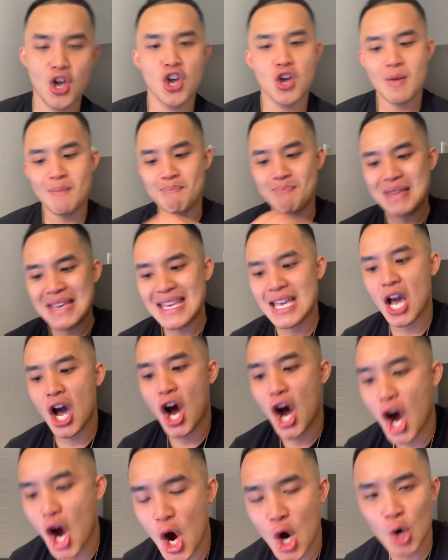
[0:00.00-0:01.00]
be
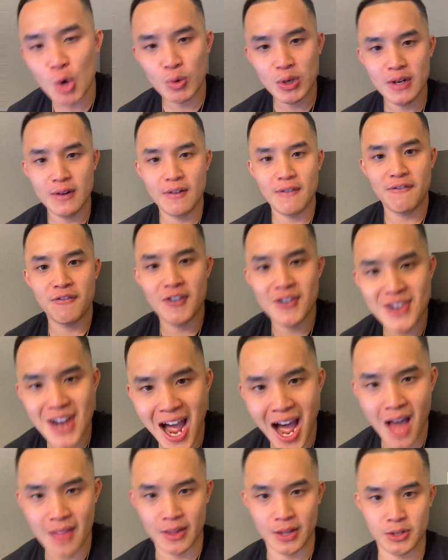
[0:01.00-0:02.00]
hungry for
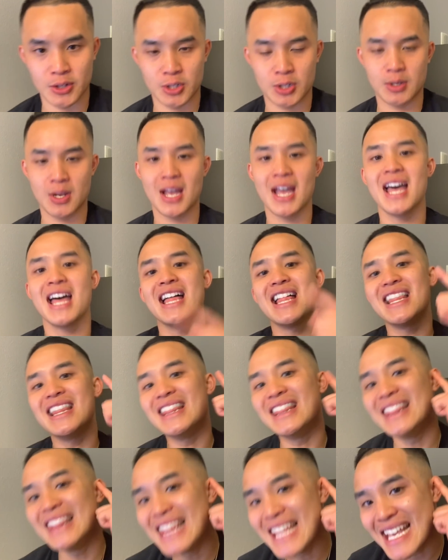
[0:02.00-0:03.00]
knowledge.
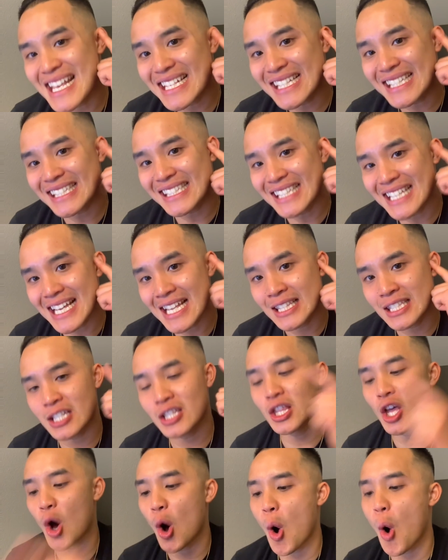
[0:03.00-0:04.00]
Listen to
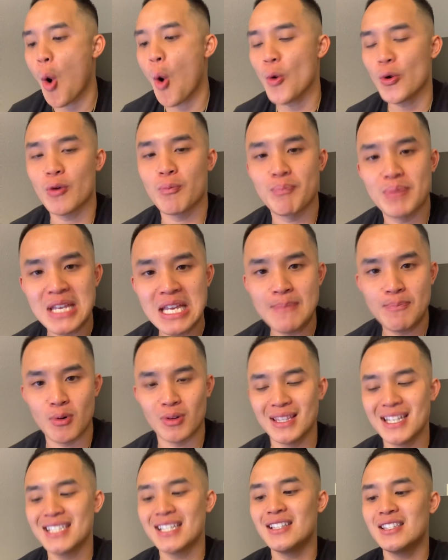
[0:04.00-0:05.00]
the older people.
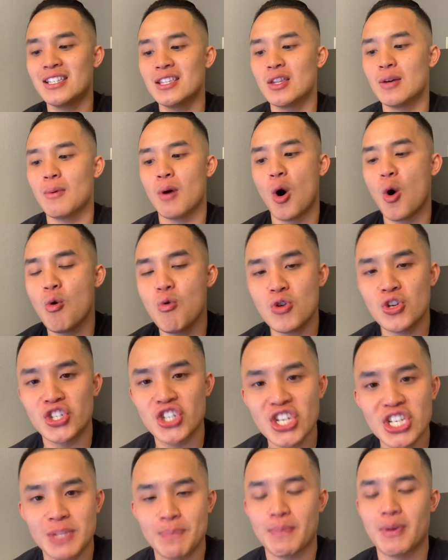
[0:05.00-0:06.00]
Listen to the
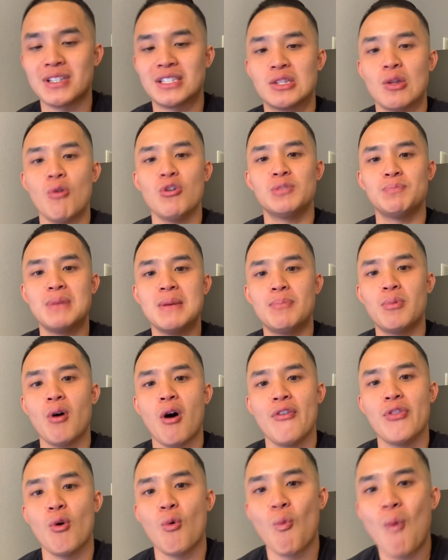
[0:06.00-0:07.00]
OGs, because those people are
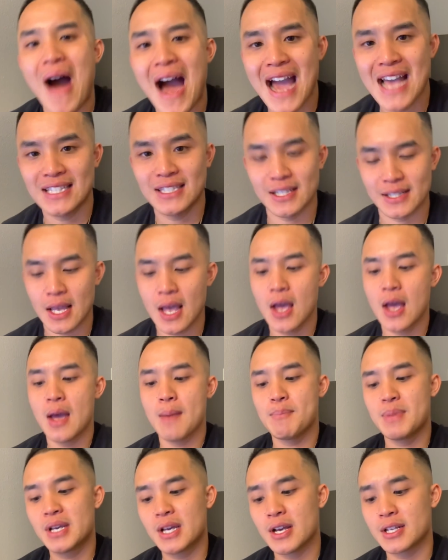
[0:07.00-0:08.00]
the wisest.
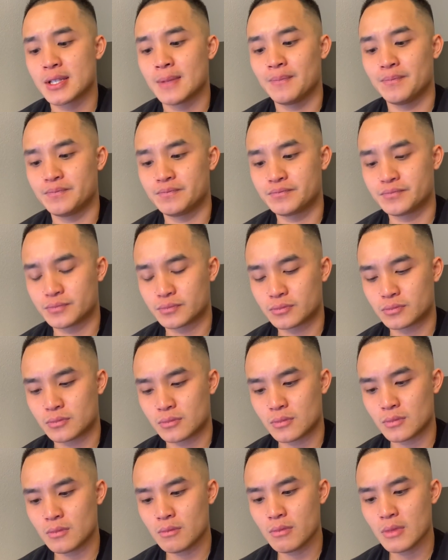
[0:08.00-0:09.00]
Because
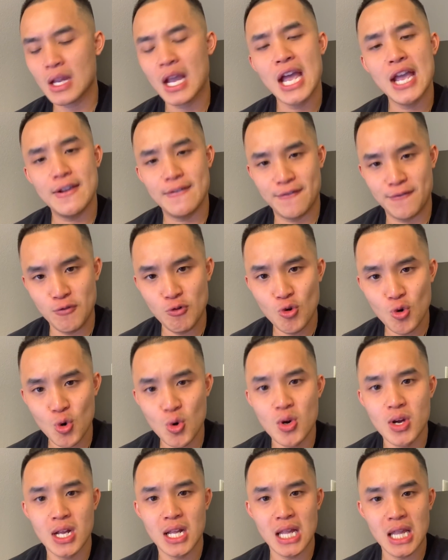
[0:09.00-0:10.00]
a
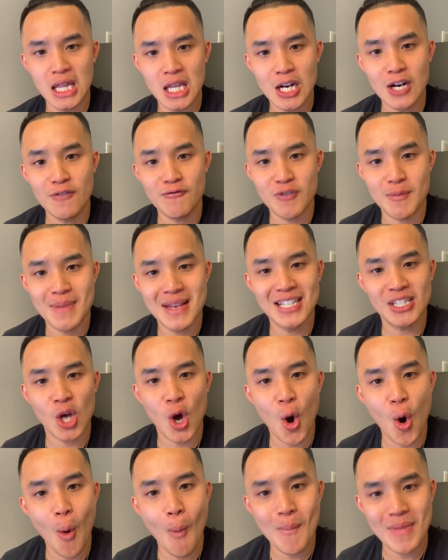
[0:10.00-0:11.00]
fool learns from his
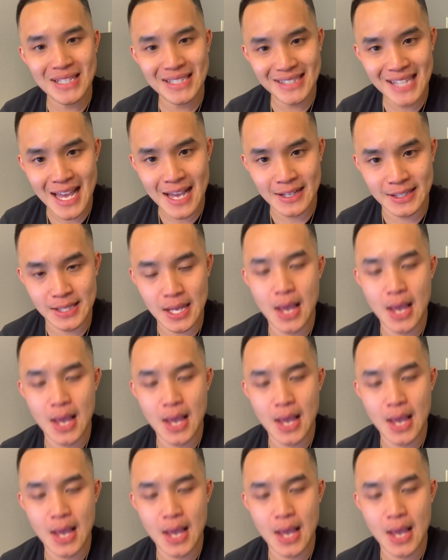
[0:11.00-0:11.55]
own mistakes,